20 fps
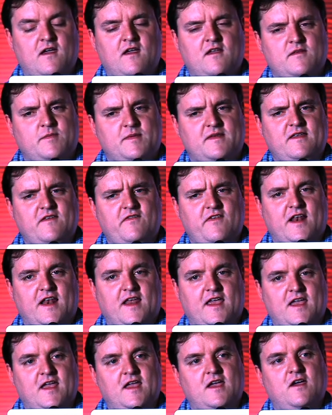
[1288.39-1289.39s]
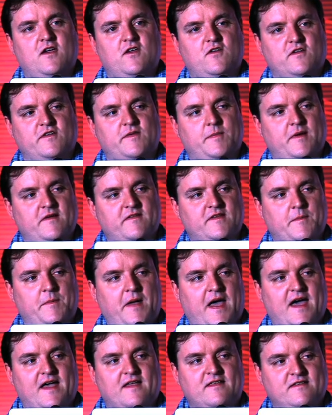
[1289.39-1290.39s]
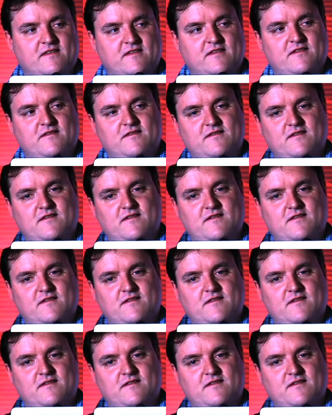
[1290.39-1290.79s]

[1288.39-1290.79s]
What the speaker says: Specifically, you're supposed to pass